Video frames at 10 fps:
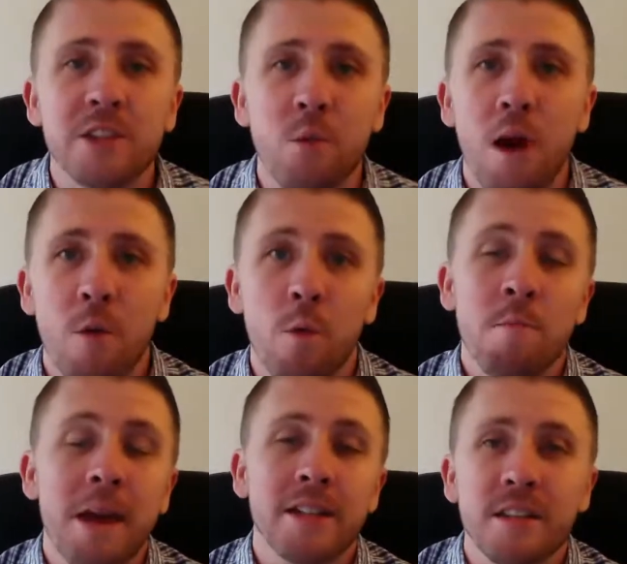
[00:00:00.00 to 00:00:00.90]
and that's
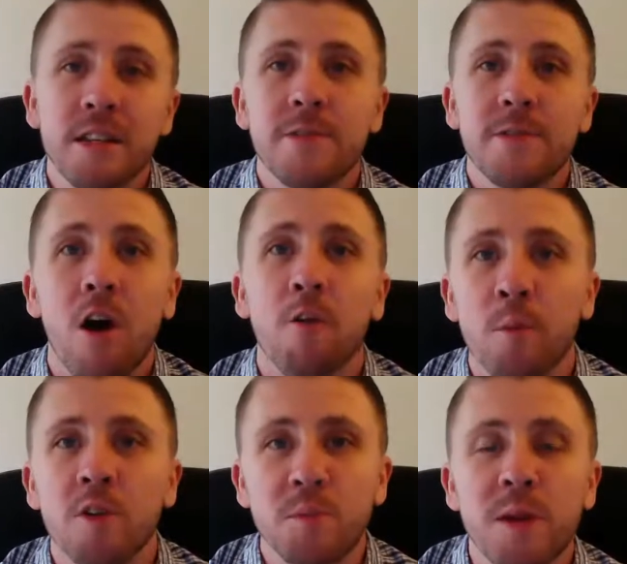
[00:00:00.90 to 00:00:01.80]
what makes it
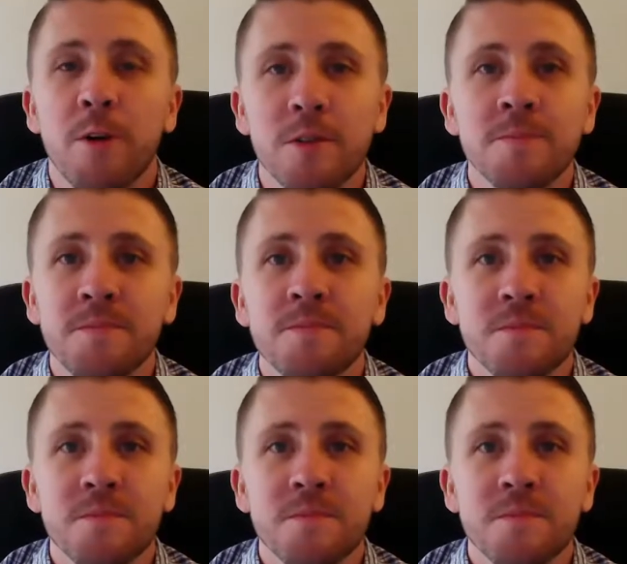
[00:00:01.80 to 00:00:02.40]
difficult for most people.